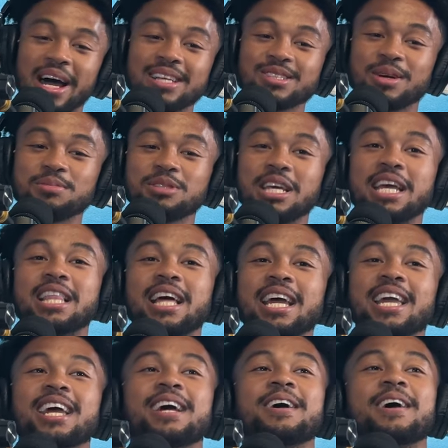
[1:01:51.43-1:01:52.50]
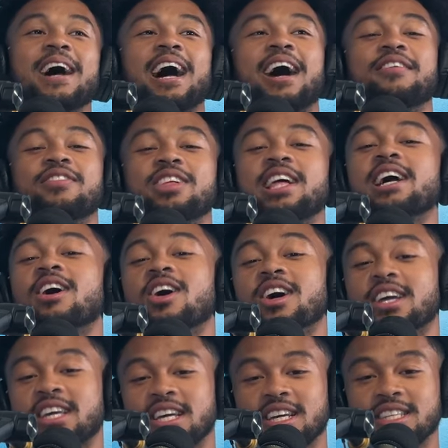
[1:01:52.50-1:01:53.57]
that's what I'm saying. Like, I feel like
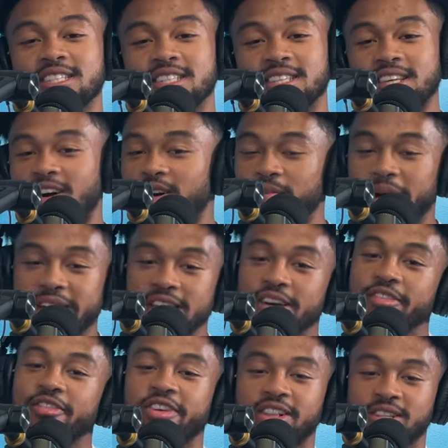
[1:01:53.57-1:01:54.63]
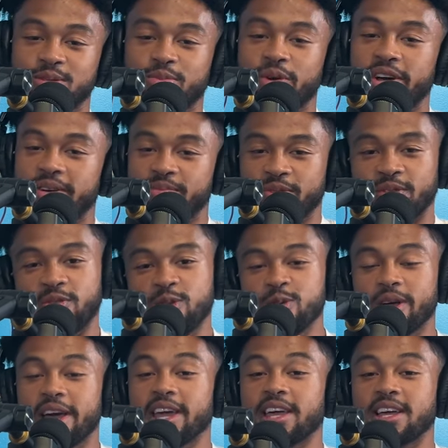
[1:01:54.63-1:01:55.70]
all kids, all my young fellas, bro. If you
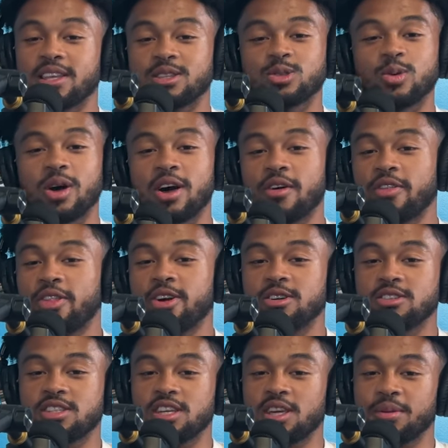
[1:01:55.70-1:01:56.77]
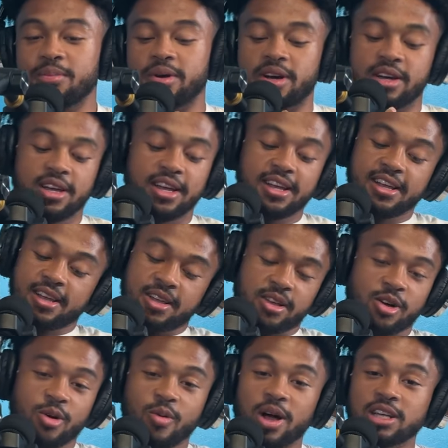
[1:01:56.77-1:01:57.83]
like 12, 13, bro,
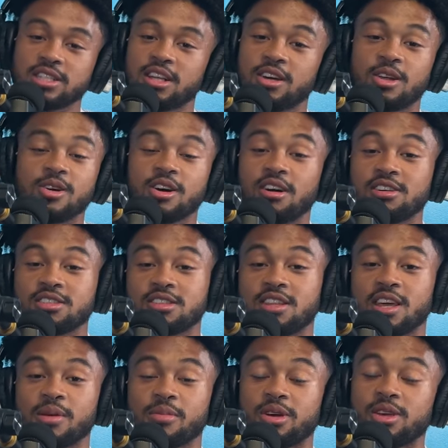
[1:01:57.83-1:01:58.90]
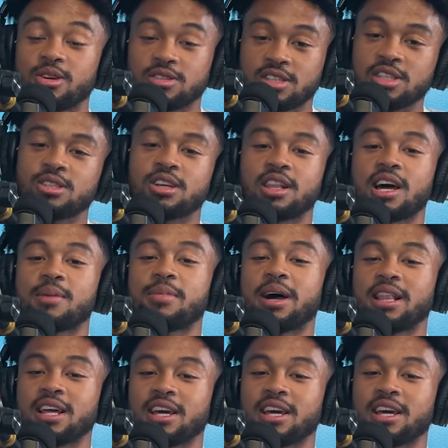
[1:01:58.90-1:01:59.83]
go watch Love Don't Cost a Thing, bro. You're going to teach you a lot about